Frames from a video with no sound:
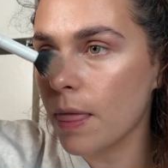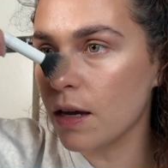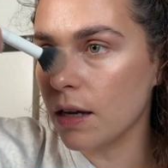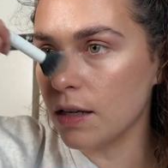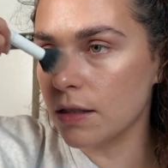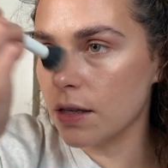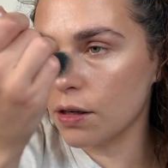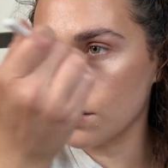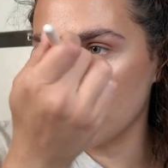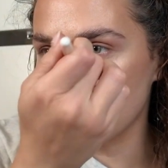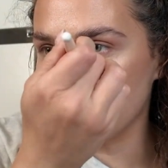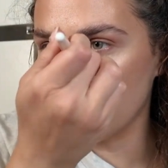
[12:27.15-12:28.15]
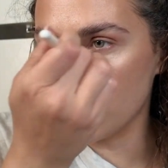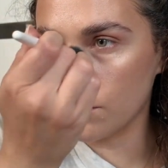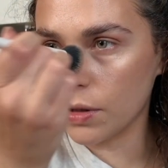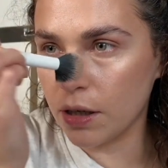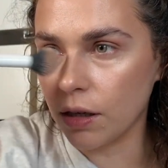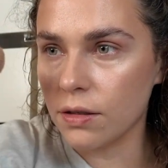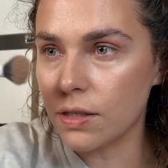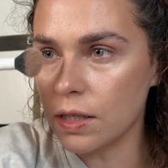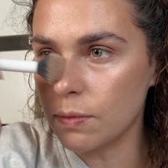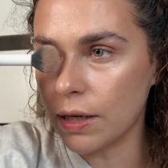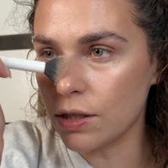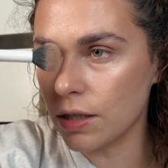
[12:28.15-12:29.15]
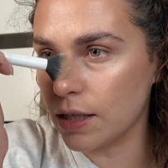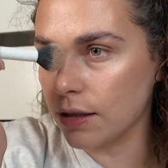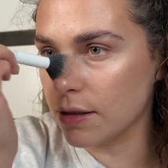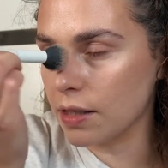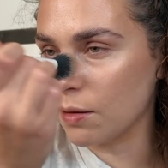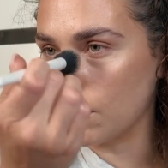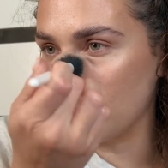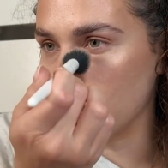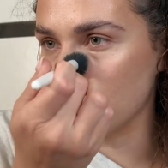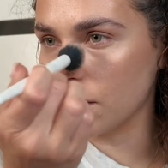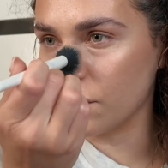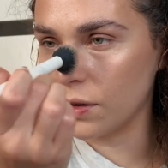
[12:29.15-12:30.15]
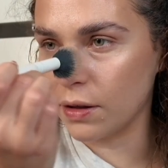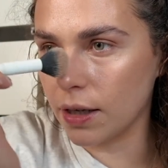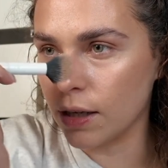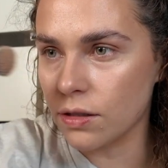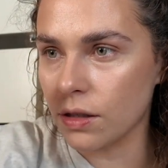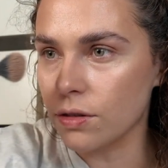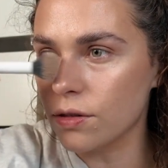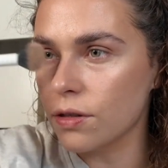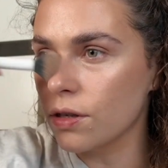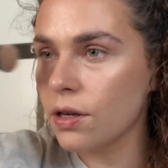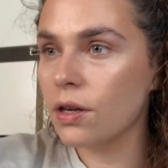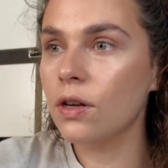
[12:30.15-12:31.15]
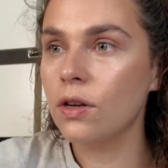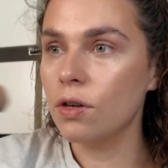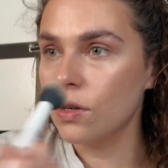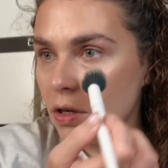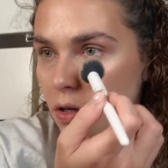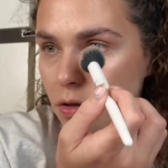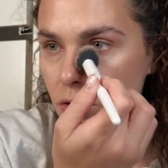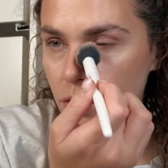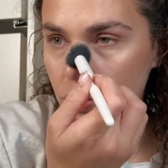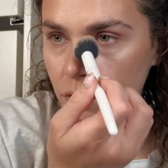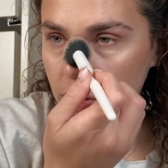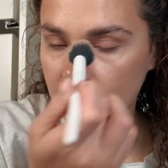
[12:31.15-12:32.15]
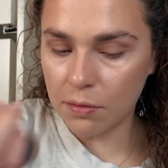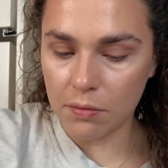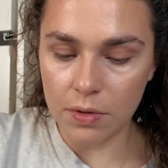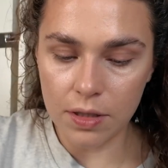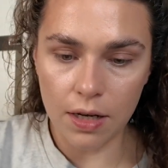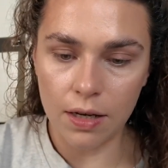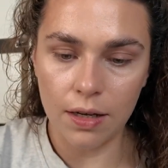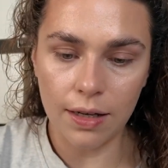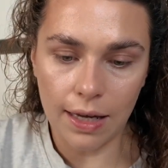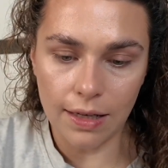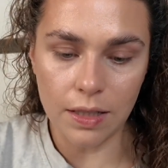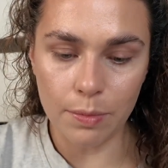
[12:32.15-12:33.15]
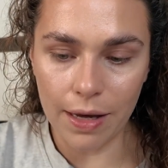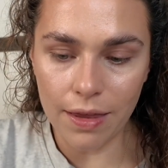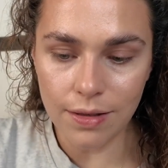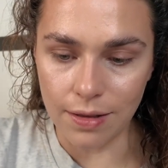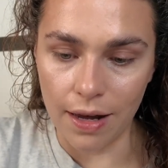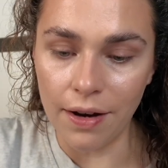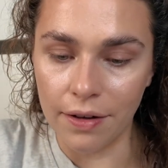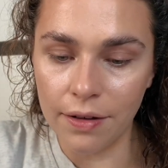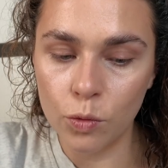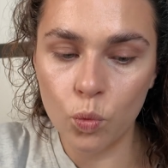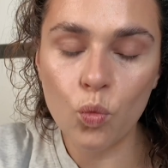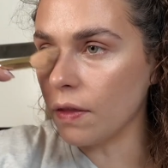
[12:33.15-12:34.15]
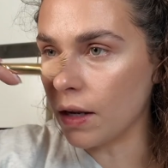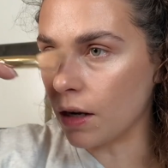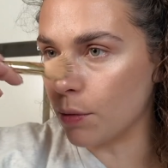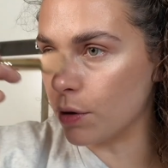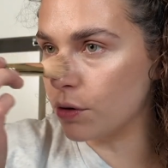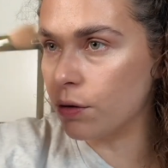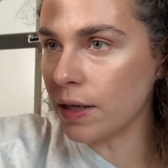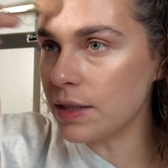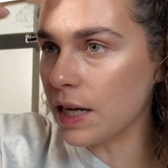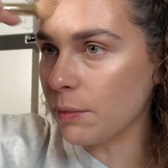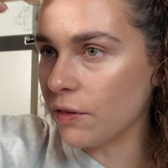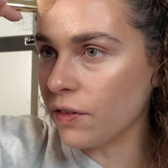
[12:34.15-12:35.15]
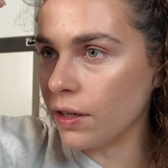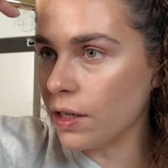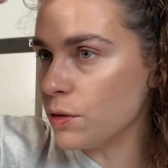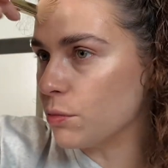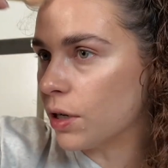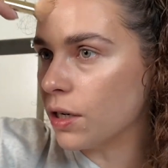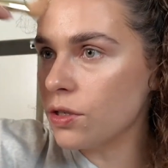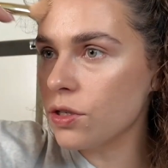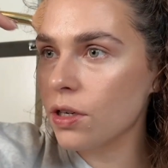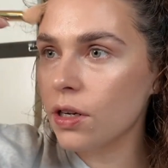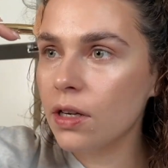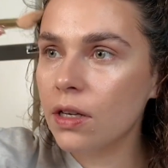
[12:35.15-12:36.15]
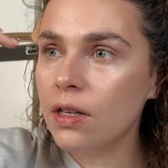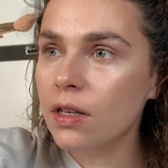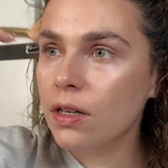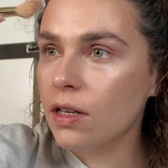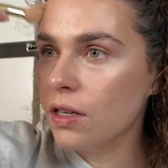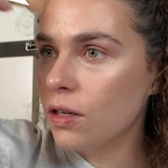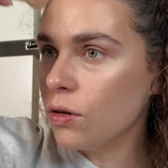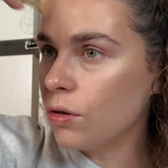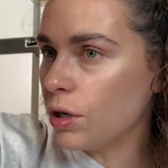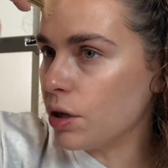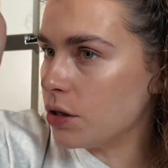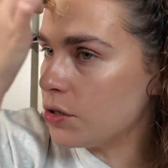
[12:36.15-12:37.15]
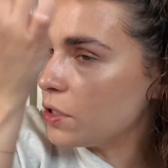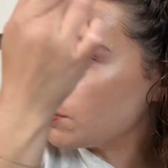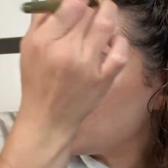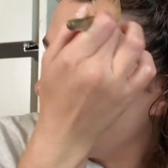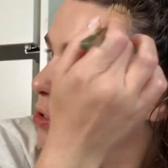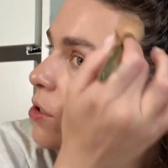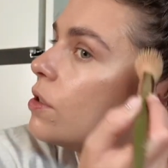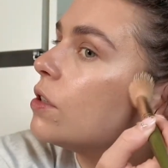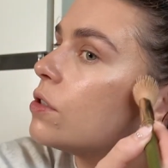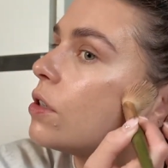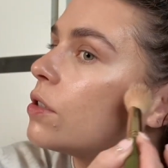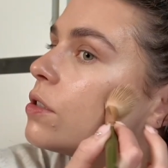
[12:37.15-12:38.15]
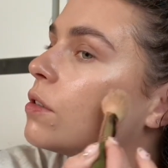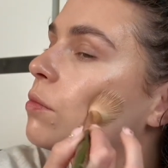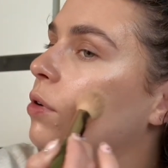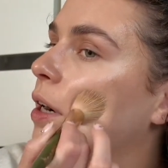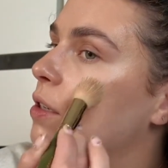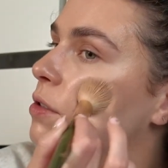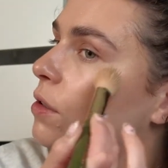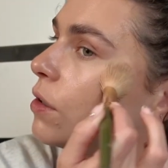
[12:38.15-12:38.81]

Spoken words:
is across the bridge of my nose, especially in the summer, because I feel like it just screams kissed by the sun. And then I will always take my foundation brush, or you can use your sponge, and just press